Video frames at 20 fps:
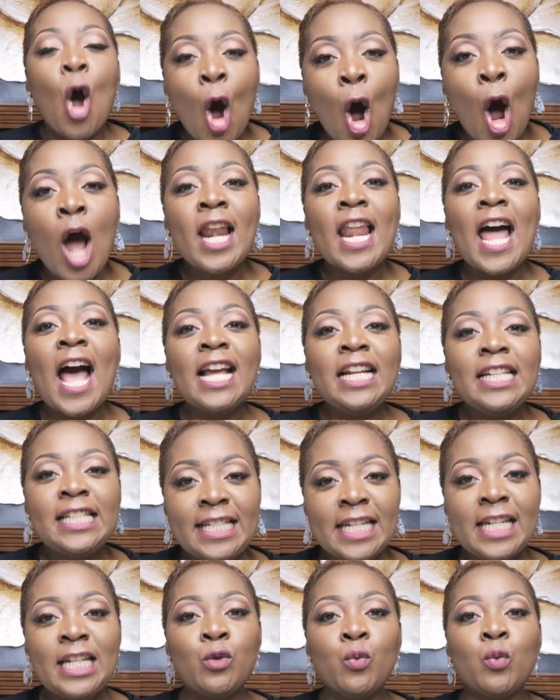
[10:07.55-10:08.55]
All
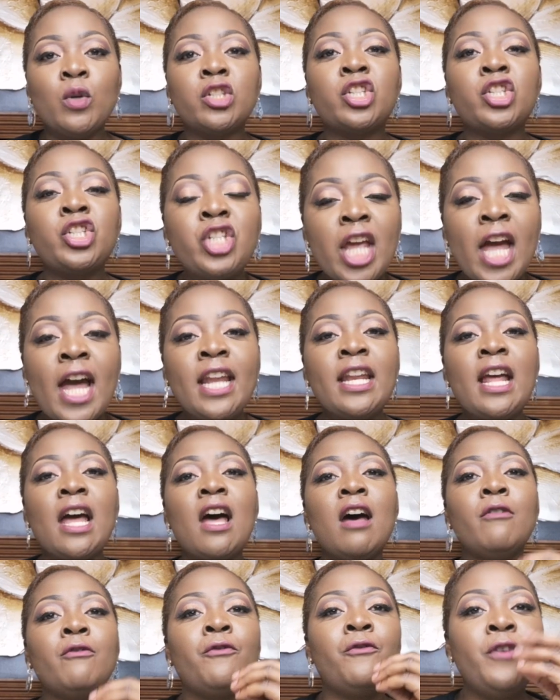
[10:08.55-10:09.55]
I did was shared
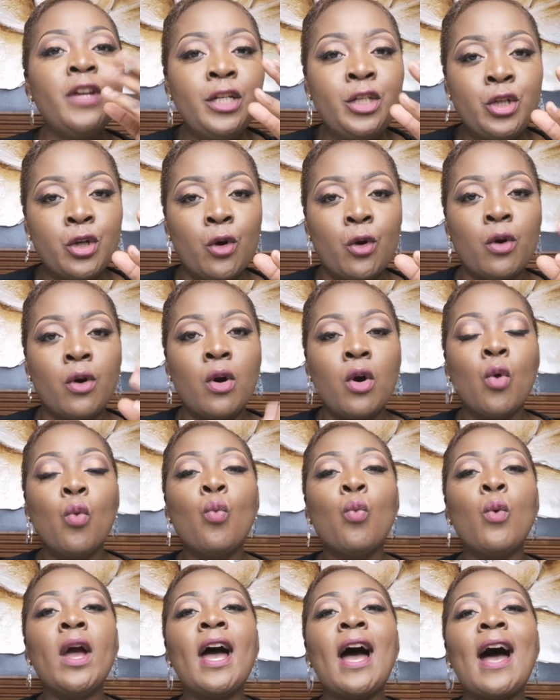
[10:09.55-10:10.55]
a video
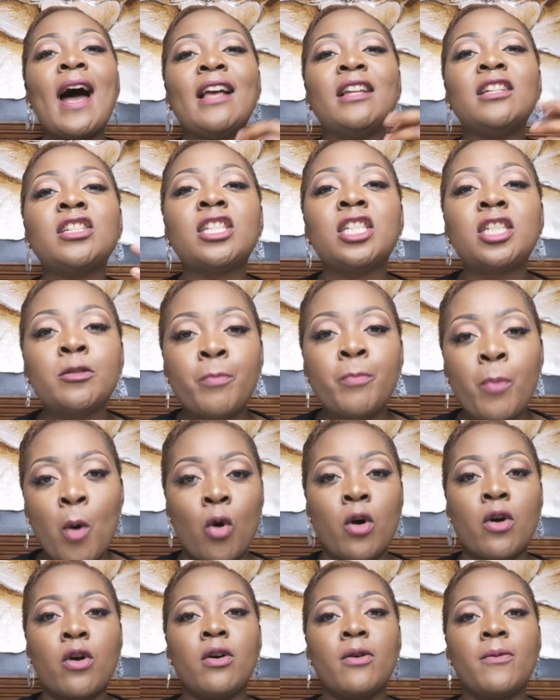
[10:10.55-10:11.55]
where I
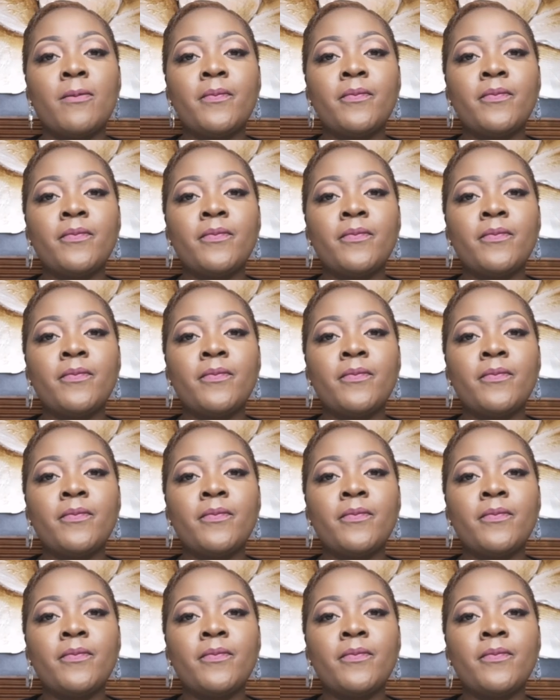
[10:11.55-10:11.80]
spoke.